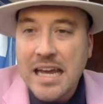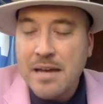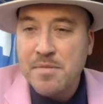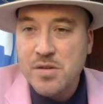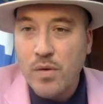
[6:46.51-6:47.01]

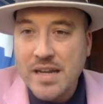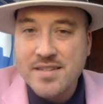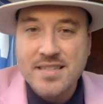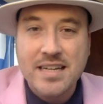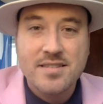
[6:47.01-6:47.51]
in between
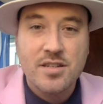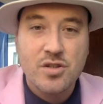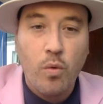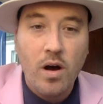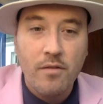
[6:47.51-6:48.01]
6 to
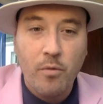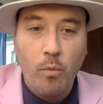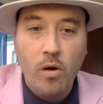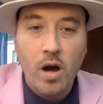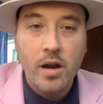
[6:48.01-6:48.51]
12 to
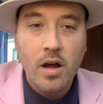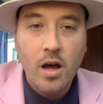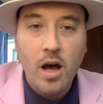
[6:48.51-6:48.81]
1